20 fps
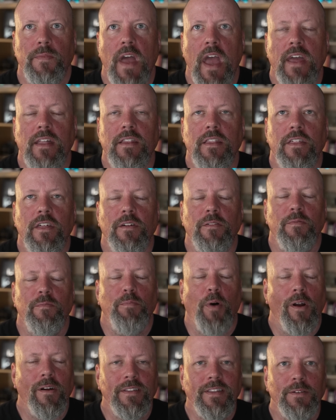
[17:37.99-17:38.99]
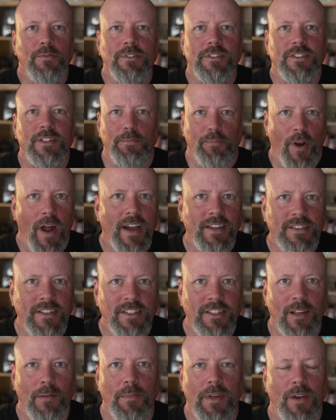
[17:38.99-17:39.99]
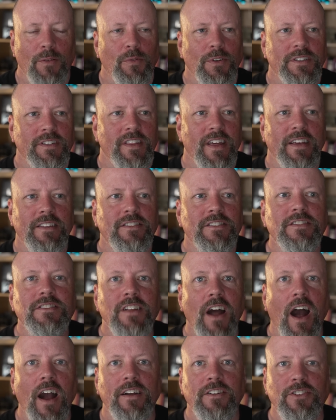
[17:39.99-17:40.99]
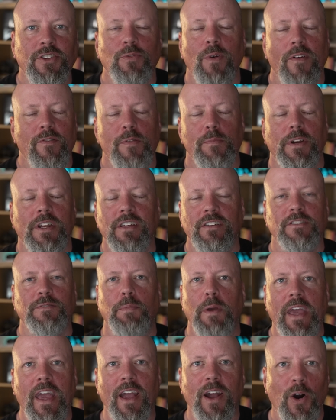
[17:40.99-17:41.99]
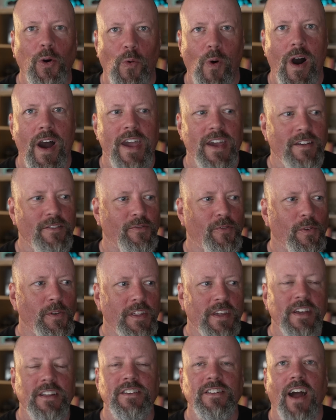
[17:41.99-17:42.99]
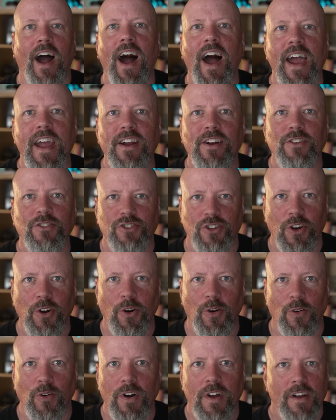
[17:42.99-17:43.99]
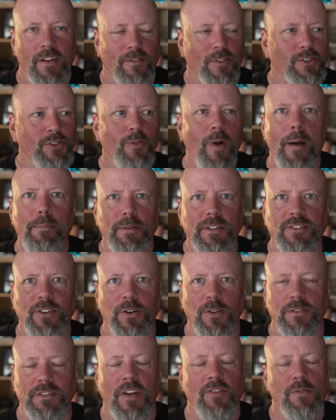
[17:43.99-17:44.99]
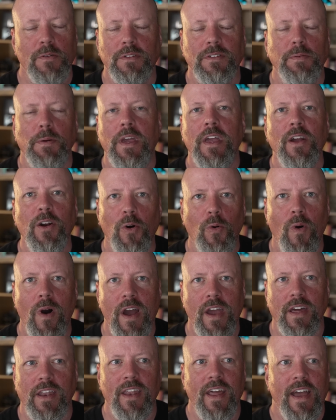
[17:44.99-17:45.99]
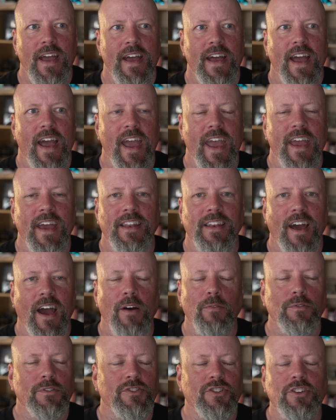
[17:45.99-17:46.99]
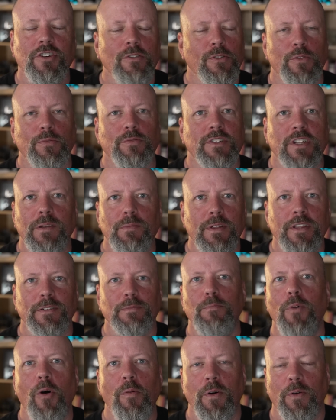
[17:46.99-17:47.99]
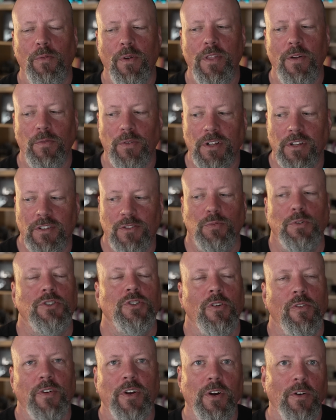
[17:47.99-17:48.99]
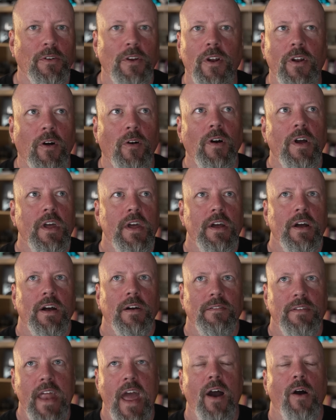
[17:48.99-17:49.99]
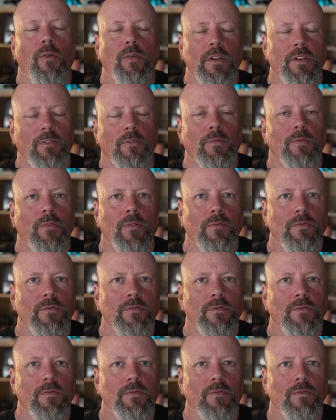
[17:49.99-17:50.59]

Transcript: And the part that was surprising to me was they stuck to everybody is speaking Hawaiian for the entire show for two episodes. Everybody speaking Hawaiian, and I was sure there was going to be this moment where they were going to switch over and go, no, no, now you know